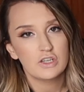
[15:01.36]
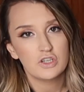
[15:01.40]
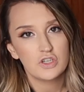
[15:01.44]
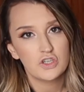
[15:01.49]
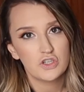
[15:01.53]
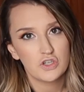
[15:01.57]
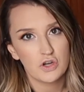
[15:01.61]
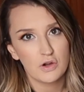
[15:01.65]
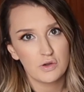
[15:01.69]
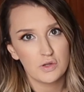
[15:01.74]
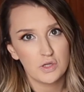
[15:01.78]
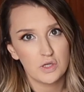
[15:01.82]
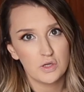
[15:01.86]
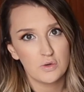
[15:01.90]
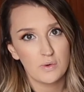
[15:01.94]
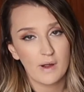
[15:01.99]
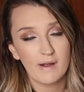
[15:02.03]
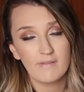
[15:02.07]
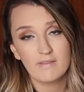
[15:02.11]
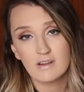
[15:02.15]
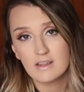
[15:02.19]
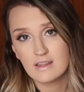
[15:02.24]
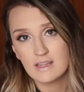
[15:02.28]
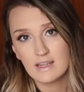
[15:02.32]
and show you
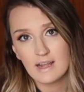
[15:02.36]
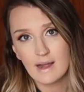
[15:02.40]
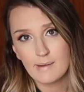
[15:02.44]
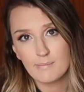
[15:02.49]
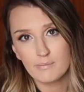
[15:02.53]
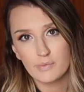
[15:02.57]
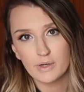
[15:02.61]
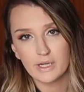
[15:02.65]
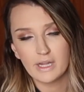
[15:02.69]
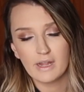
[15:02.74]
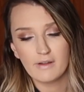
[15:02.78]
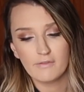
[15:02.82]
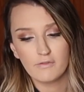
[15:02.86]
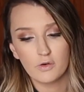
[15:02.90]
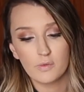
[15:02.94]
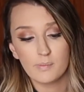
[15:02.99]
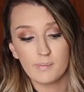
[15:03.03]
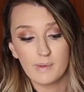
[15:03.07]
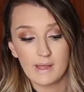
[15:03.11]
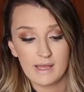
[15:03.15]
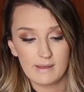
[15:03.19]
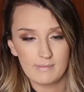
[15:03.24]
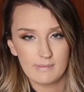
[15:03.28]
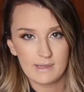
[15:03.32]
everything I'm bringing for
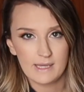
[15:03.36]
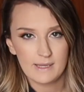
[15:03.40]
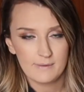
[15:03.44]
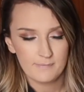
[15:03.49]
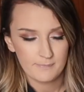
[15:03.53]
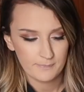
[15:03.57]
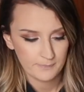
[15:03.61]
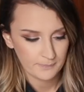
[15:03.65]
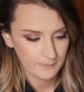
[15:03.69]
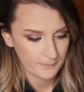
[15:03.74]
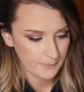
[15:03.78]
baby.